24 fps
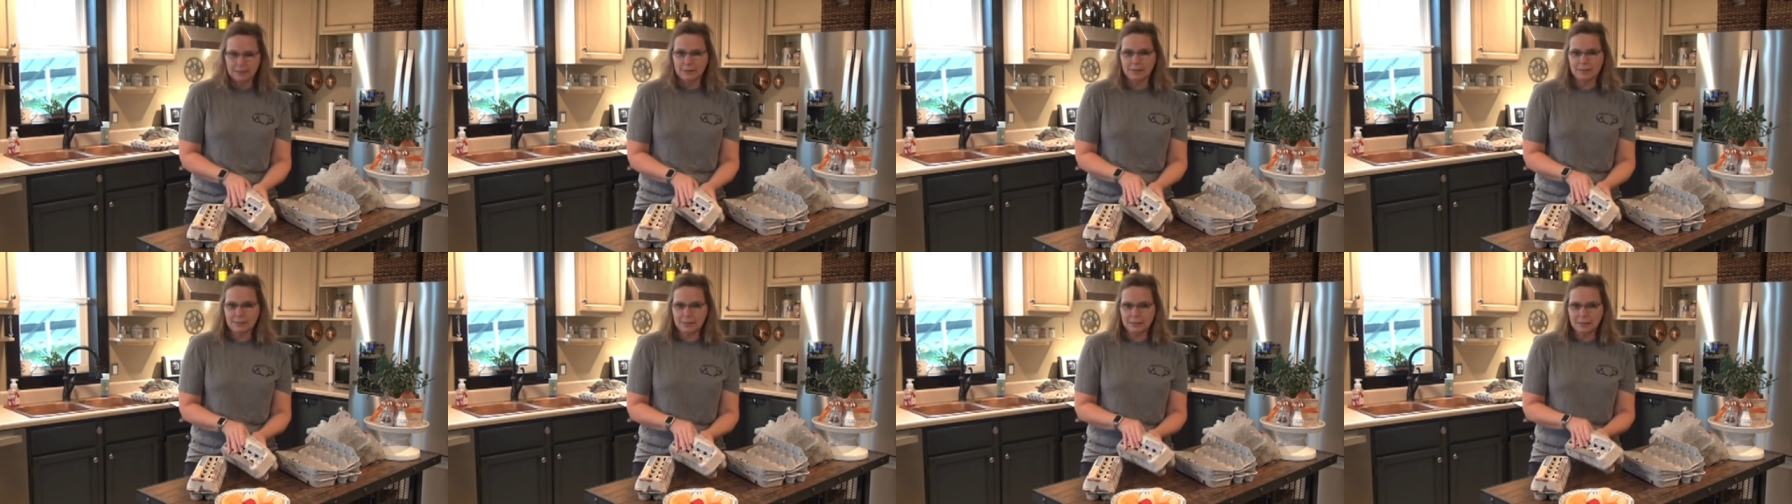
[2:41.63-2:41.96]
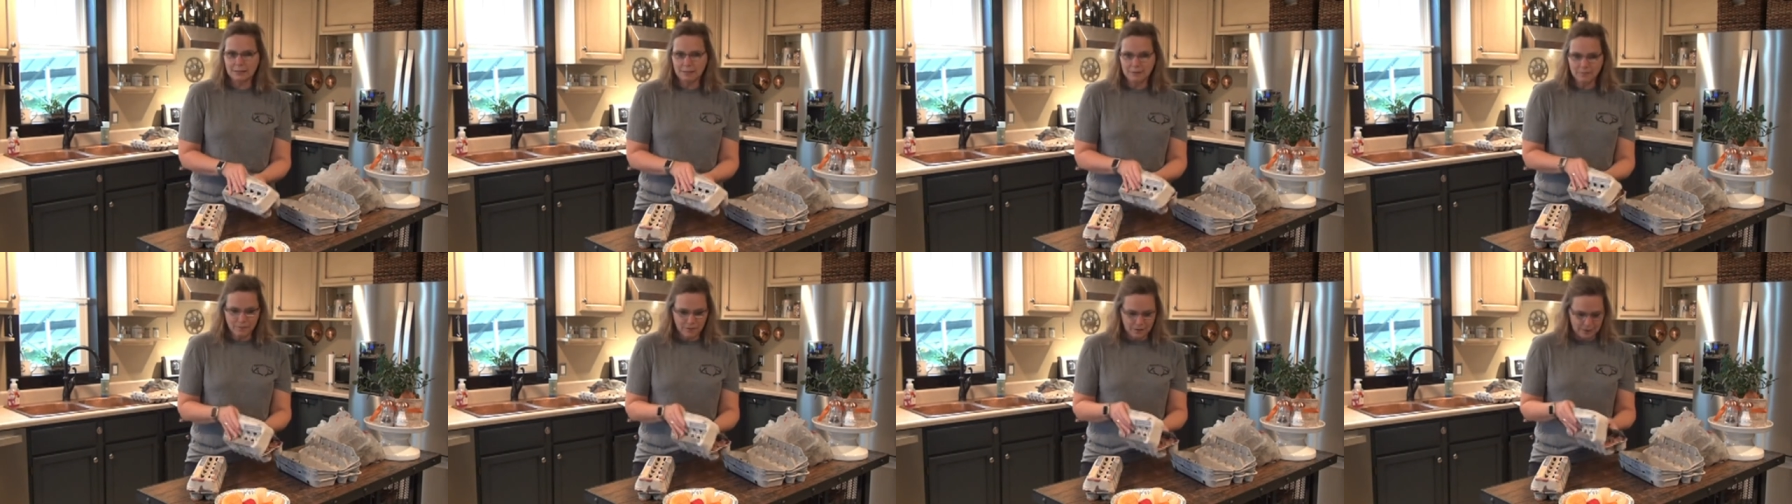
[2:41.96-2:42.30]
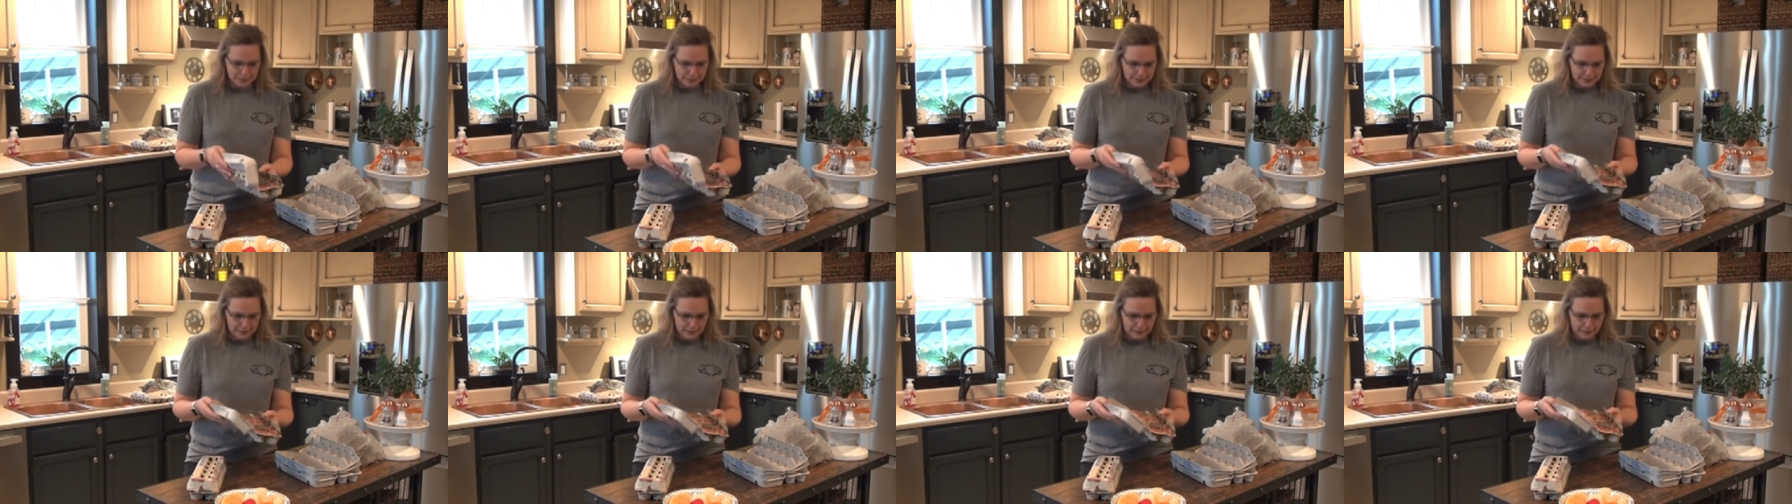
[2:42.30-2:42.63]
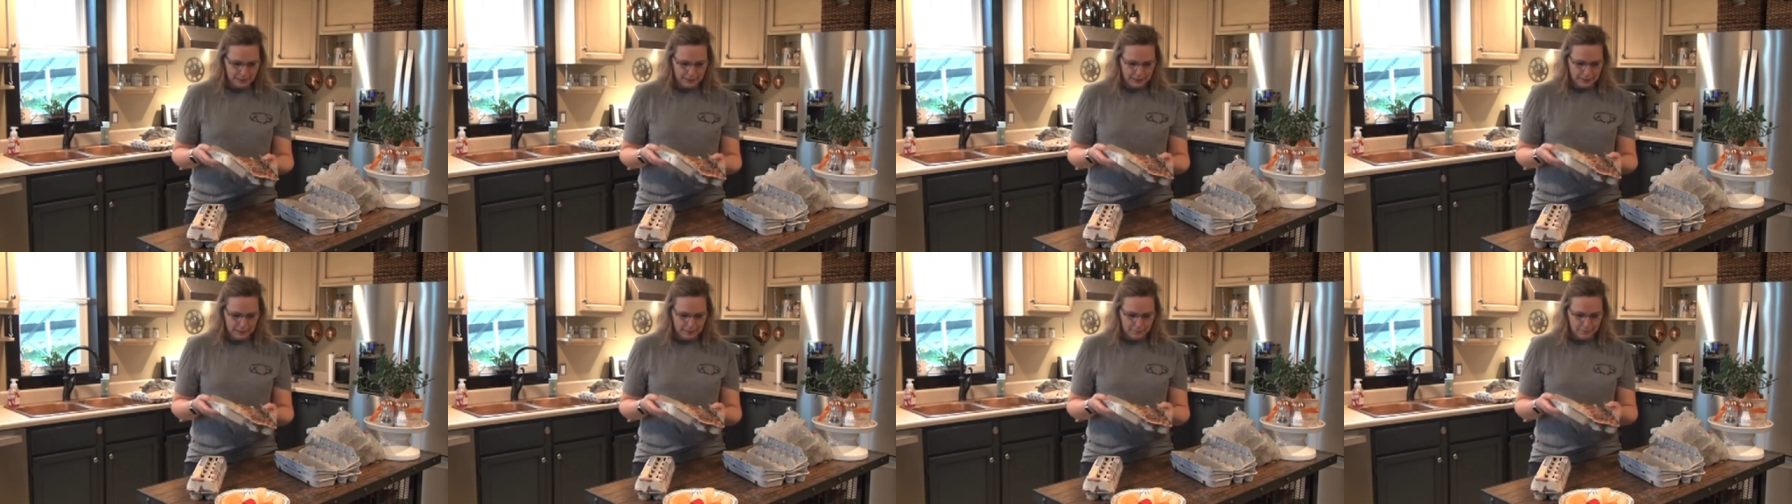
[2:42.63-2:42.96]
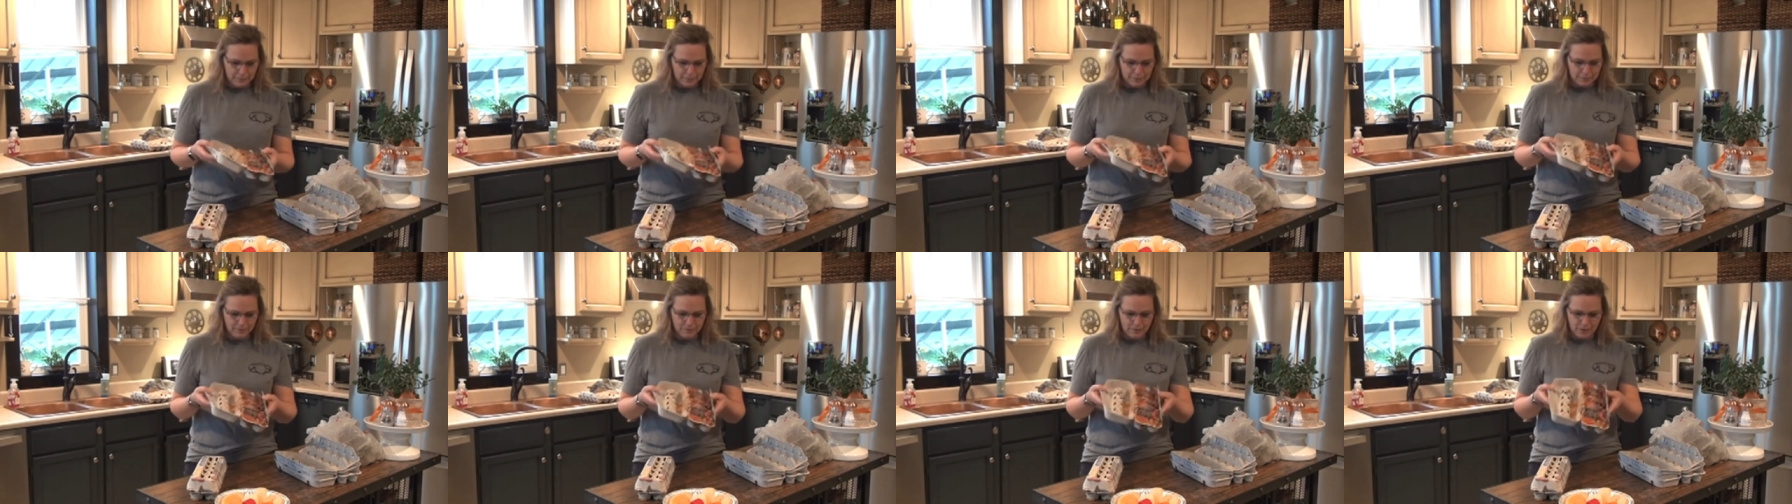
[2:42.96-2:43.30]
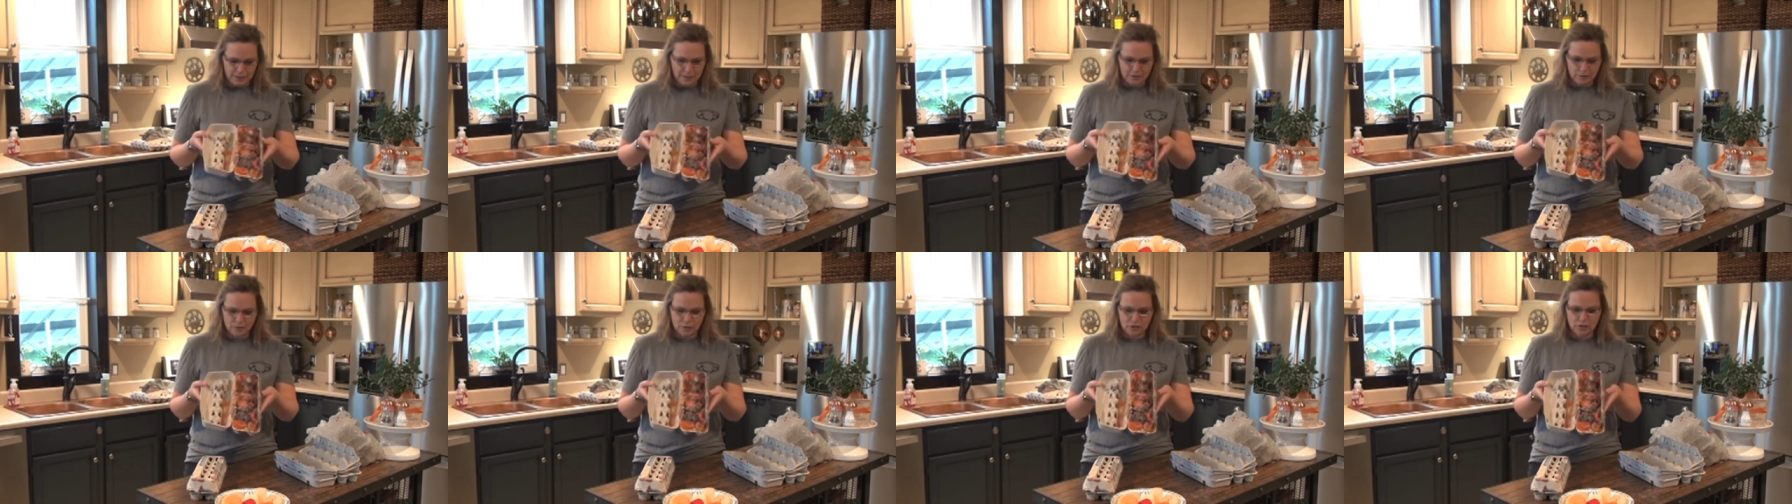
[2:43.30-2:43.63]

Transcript: looks a little funky, but a fire